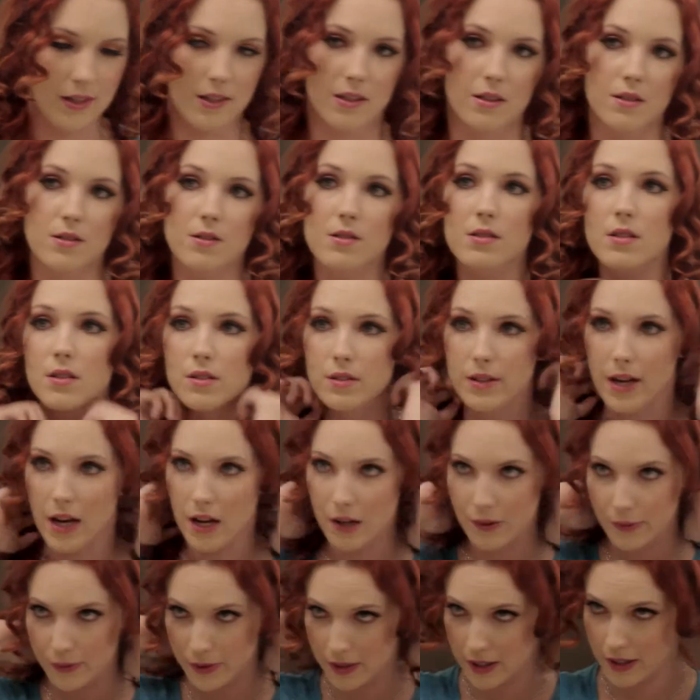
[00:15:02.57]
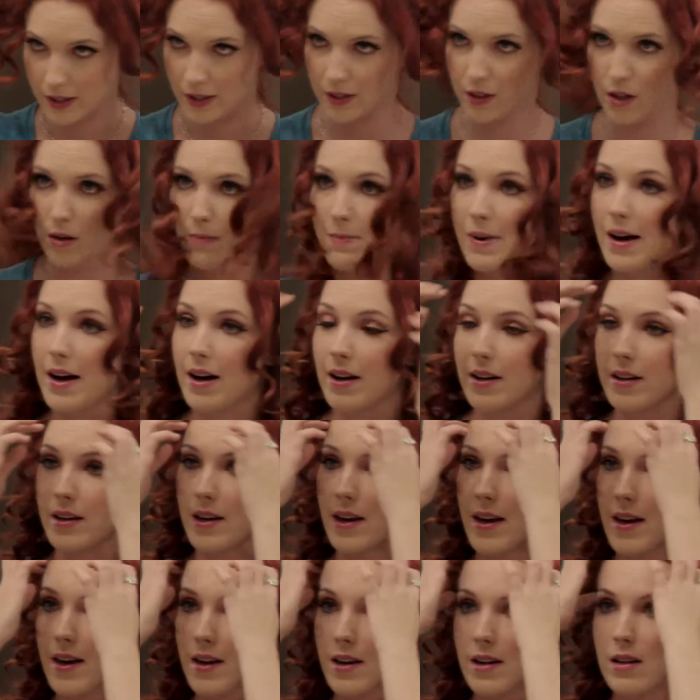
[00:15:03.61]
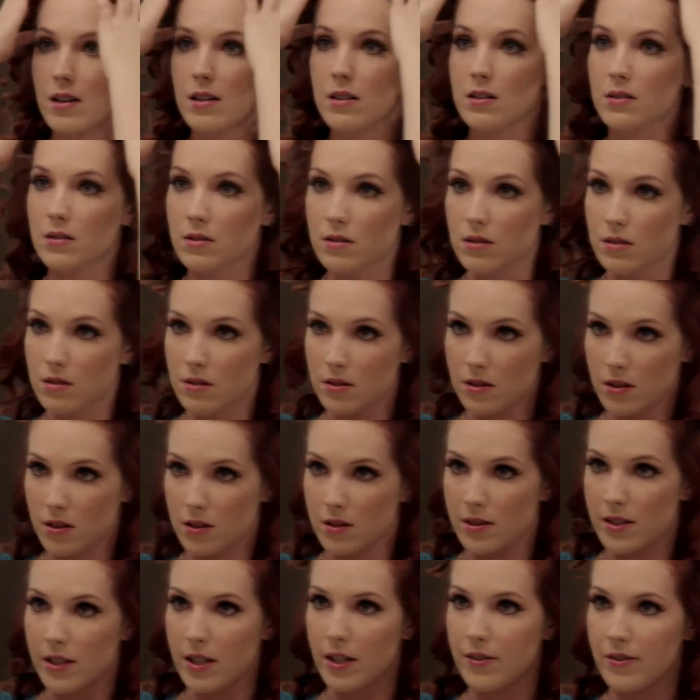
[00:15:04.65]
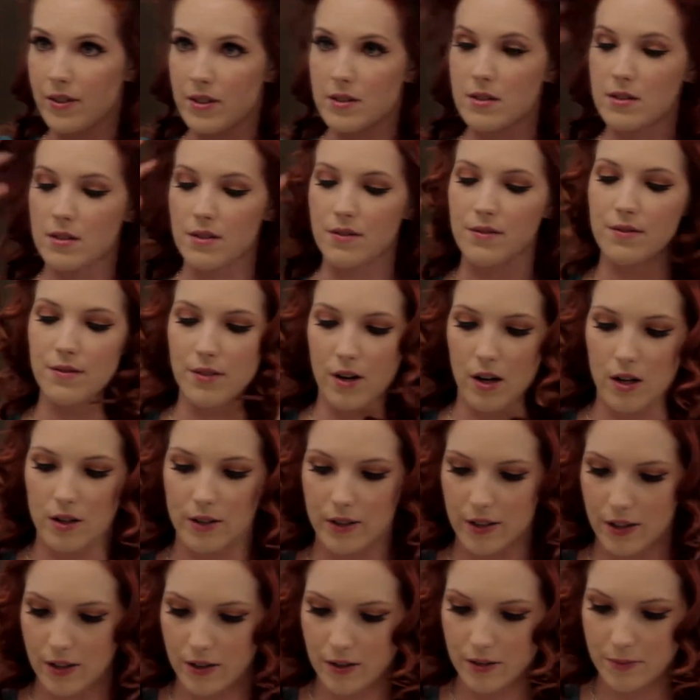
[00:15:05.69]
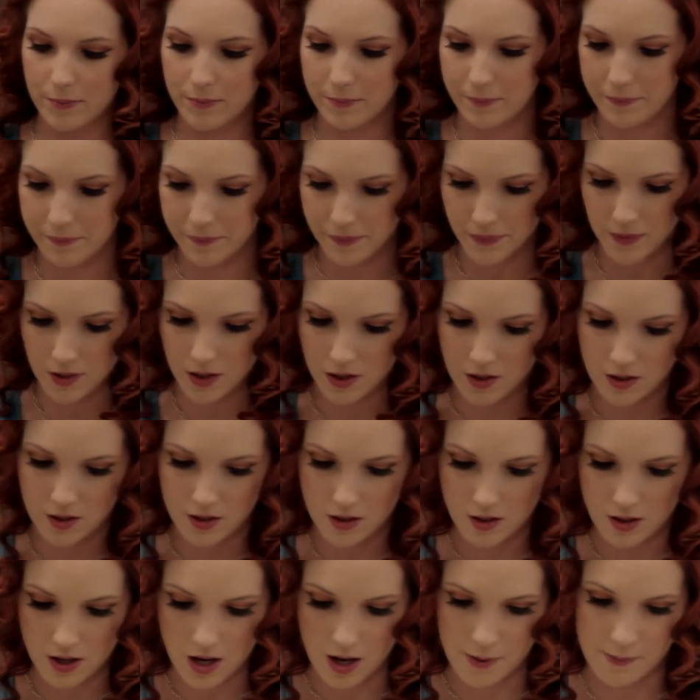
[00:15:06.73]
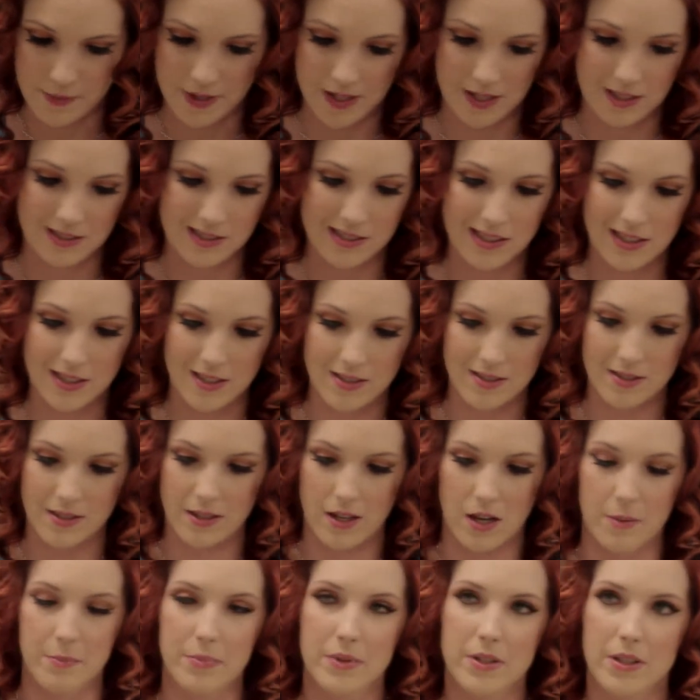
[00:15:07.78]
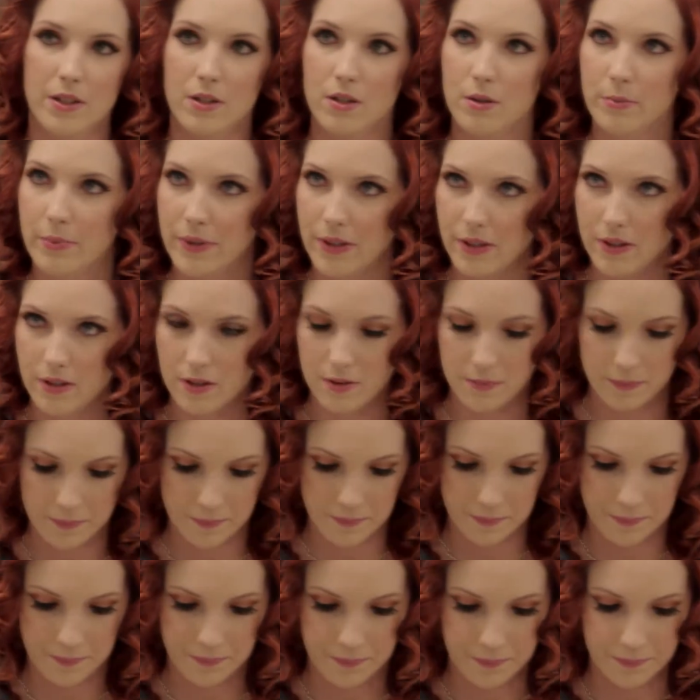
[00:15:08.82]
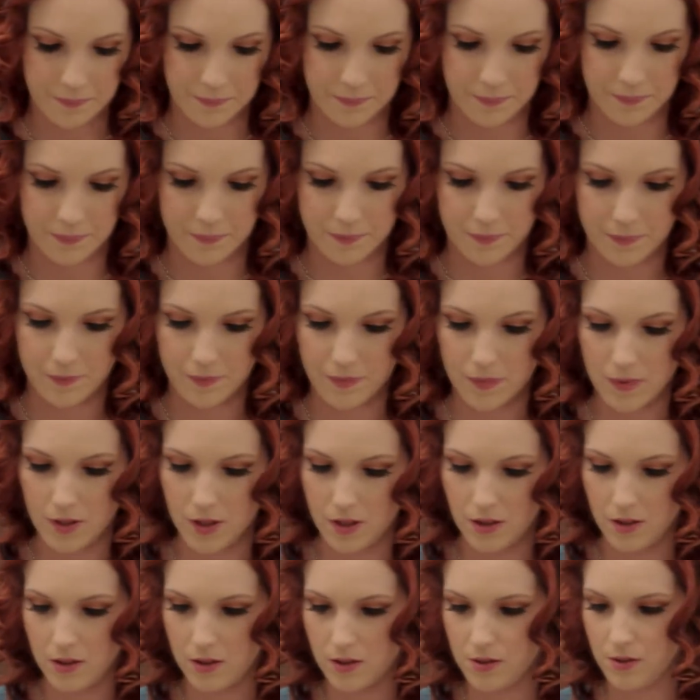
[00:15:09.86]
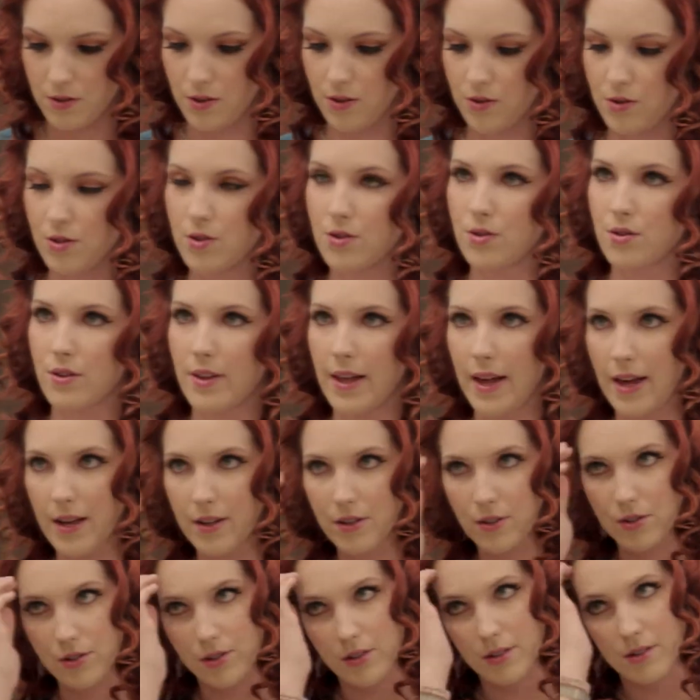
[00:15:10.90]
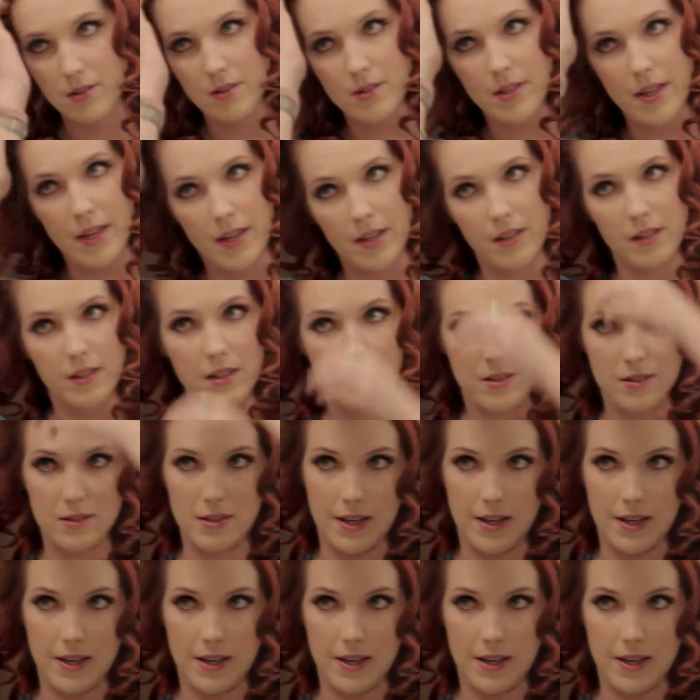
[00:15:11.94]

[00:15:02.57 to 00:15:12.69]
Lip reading: done. So now we're gonna go back and to give it some volume, I'm gonna tease it up a little bit. So to do that, you just take a